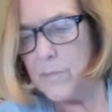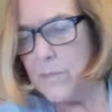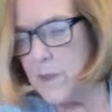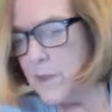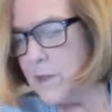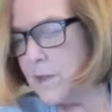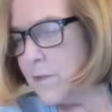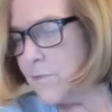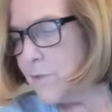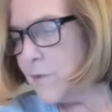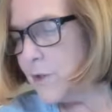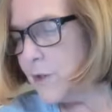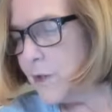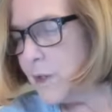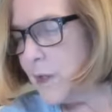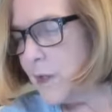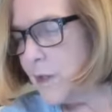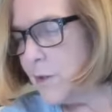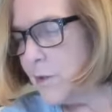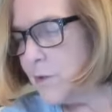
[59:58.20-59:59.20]
The different
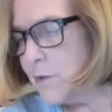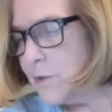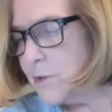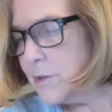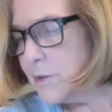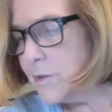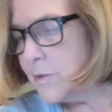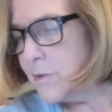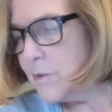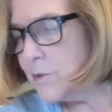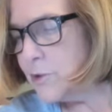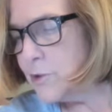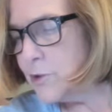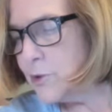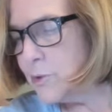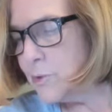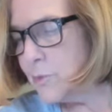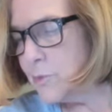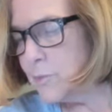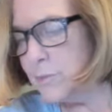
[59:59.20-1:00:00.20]
colors
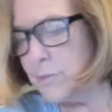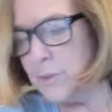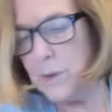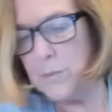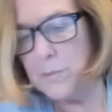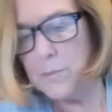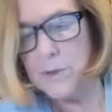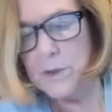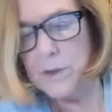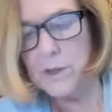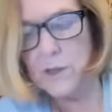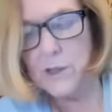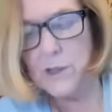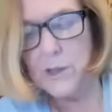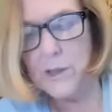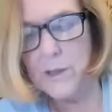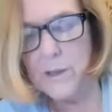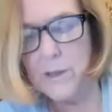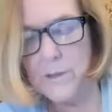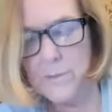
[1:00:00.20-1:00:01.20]
zoom up to
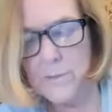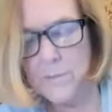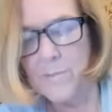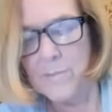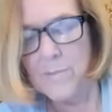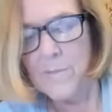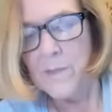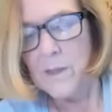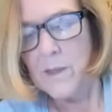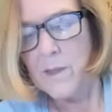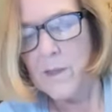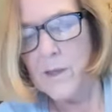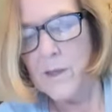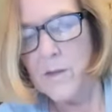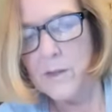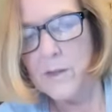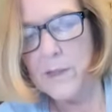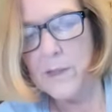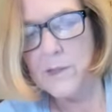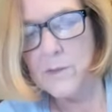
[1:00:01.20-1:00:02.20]
jade.
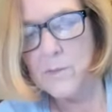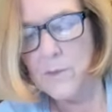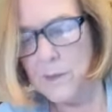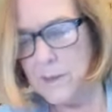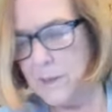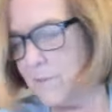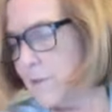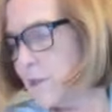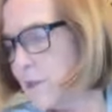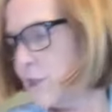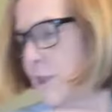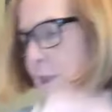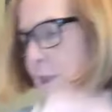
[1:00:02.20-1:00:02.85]
Okay, so the rest of it's